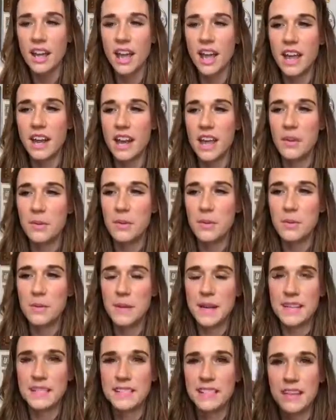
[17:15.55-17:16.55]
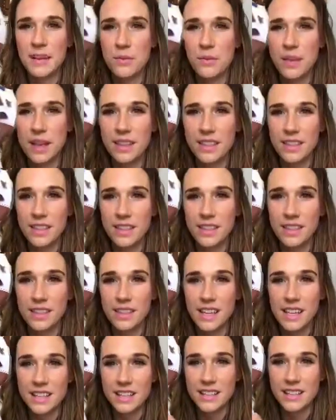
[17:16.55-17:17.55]
and I will mix it with
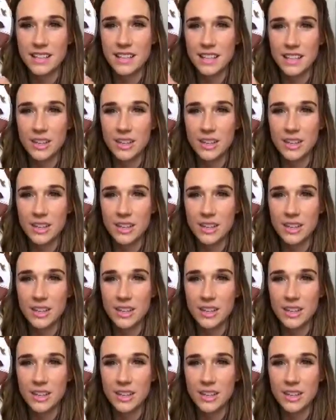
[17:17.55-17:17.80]
this